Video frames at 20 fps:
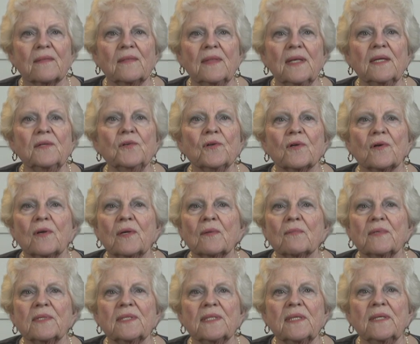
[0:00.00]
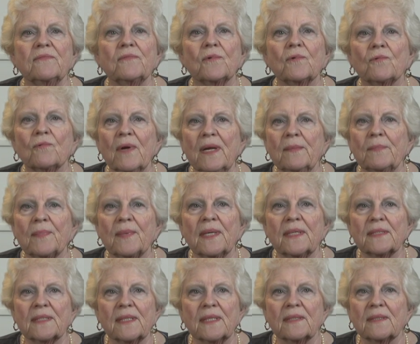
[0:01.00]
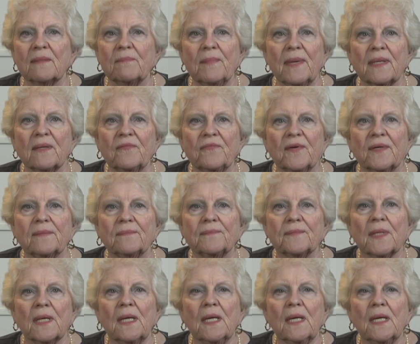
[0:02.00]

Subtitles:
then you're going to receive great blessings and benefit.